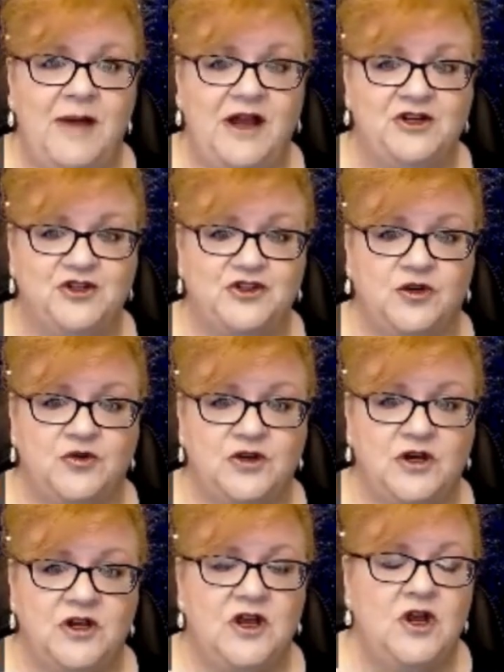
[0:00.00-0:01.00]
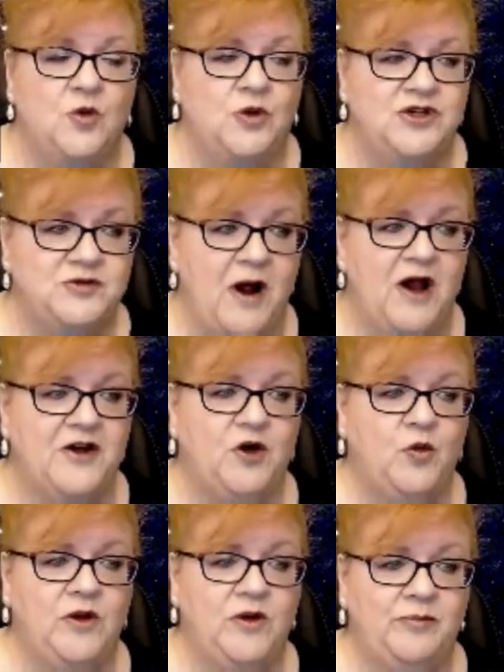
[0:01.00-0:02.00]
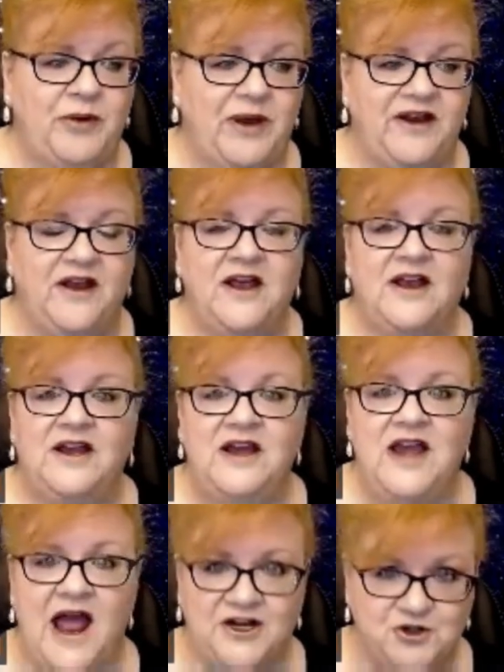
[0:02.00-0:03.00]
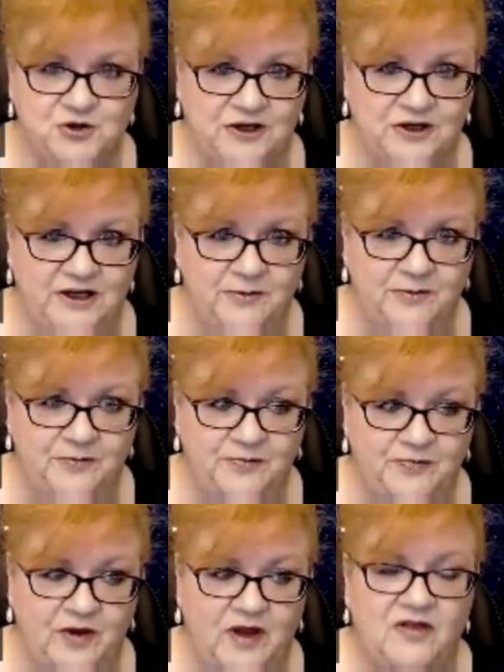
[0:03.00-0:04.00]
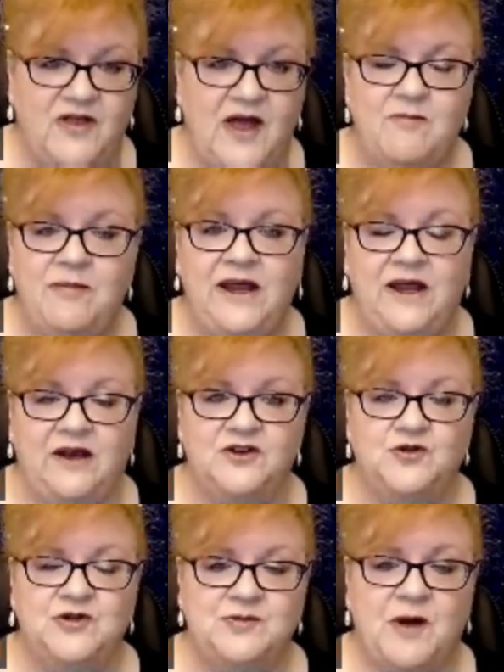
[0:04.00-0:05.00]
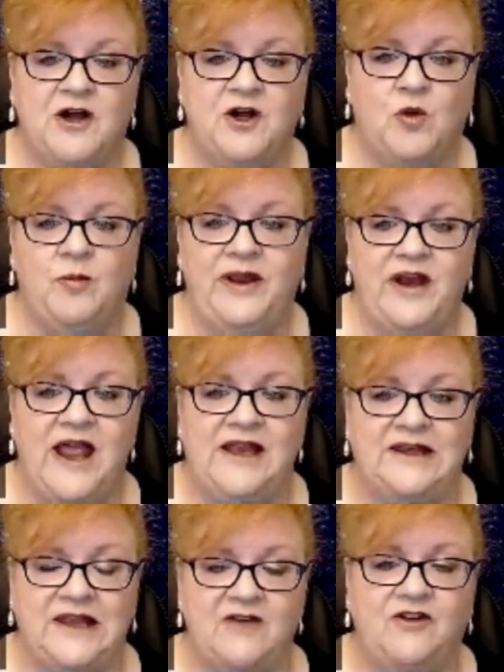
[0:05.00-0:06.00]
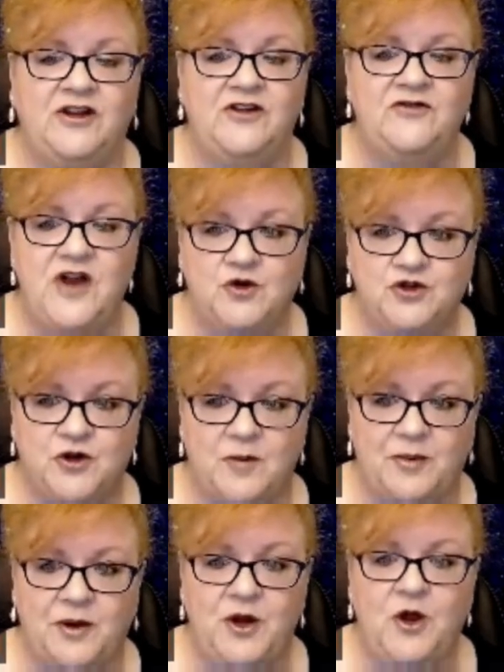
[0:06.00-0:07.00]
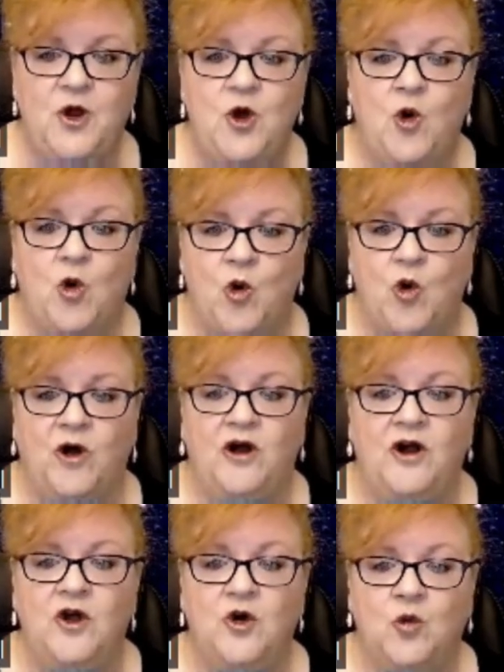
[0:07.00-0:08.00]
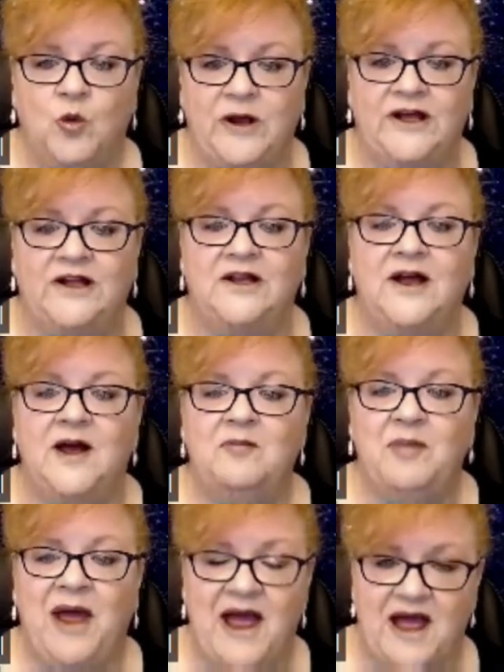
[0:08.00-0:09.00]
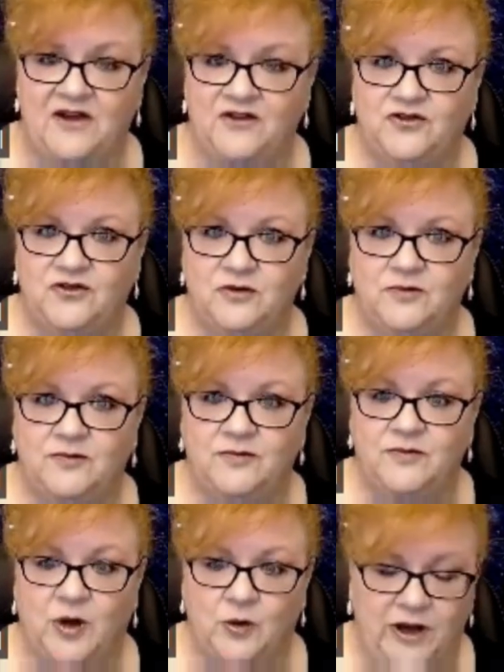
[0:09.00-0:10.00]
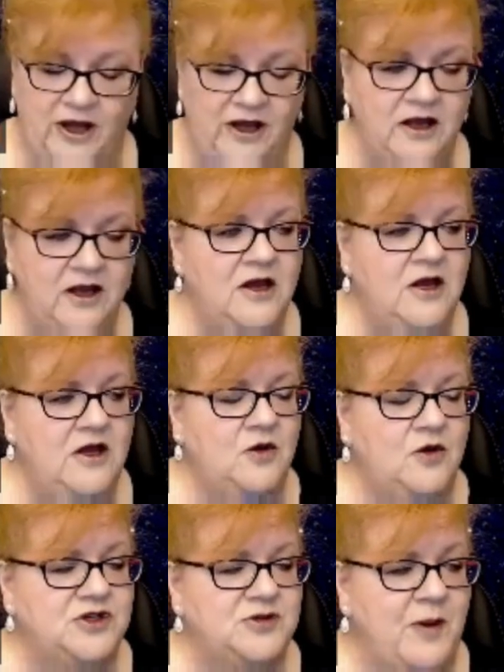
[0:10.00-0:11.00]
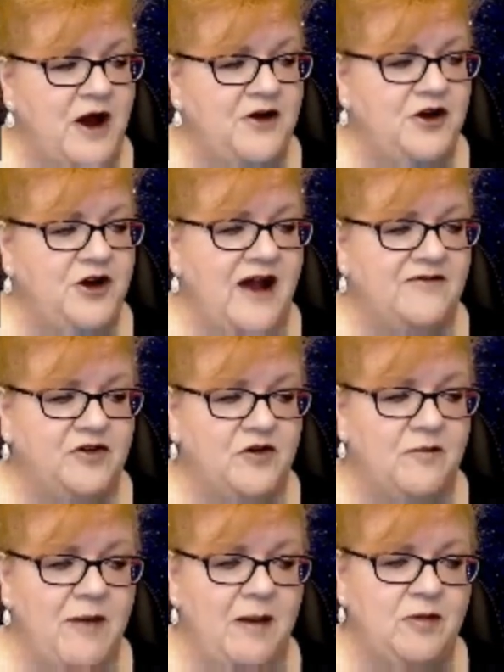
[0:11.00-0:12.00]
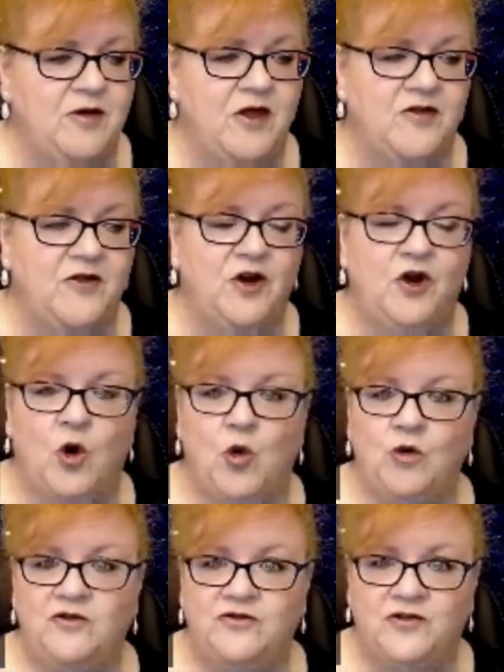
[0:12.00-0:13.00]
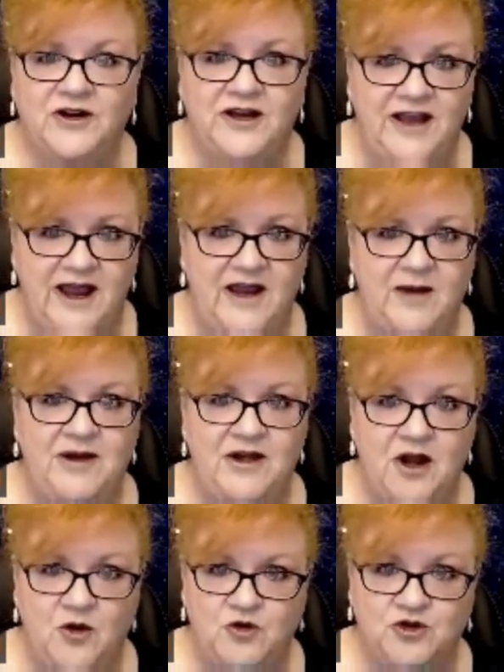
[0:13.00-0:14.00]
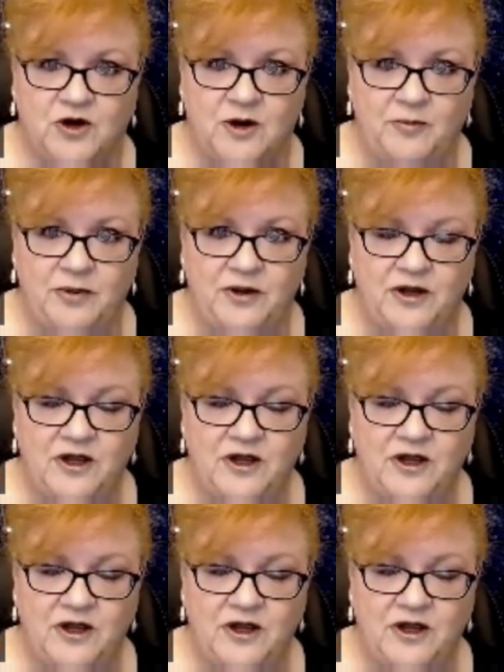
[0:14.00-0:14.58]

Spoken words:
a major suit, responder will bid naturally. That means responder will bid a level of no trump or will pass. Okay? Responder, you have to remember that the goal for game and no trump